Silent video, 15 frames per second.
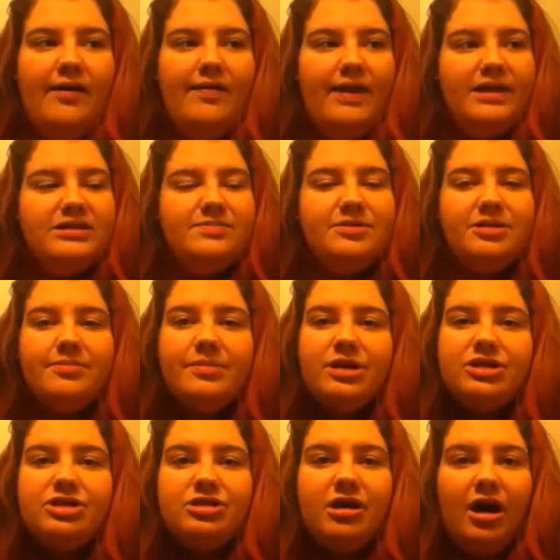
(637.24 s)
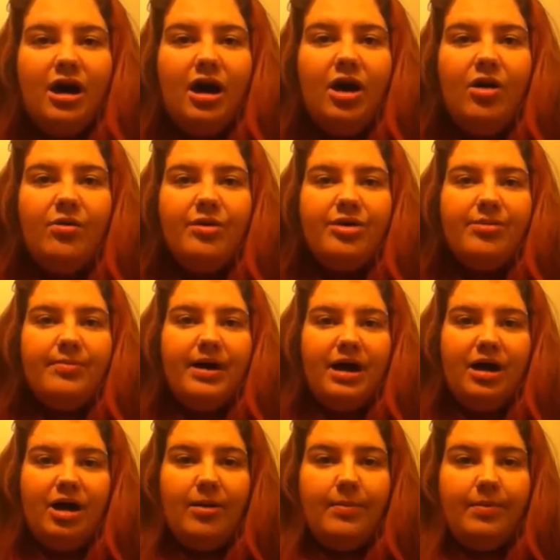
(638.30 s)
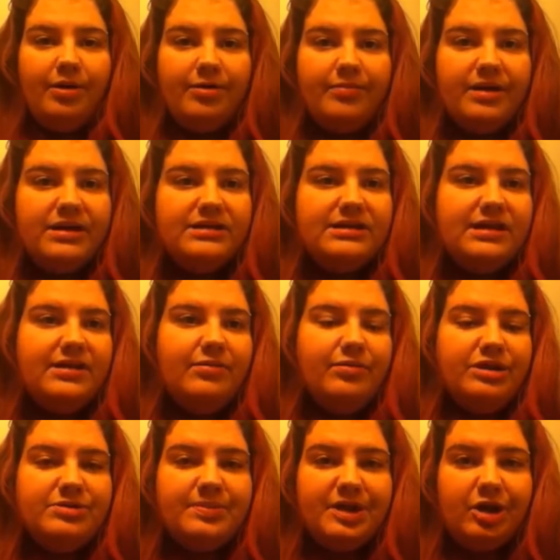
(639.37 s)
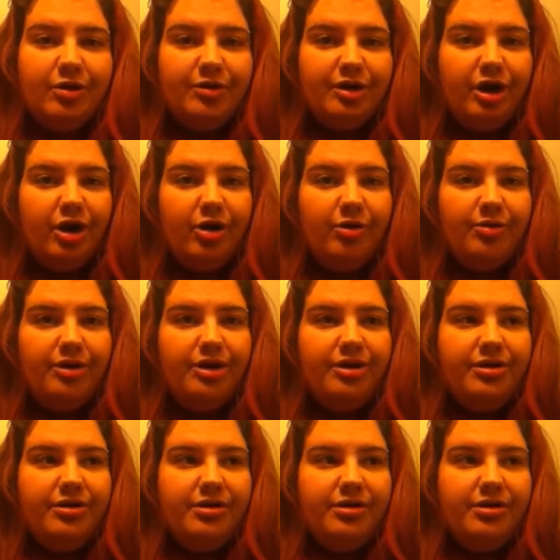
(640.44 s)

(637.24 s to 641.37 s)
And that's pretty much all with my appointments and what's been going on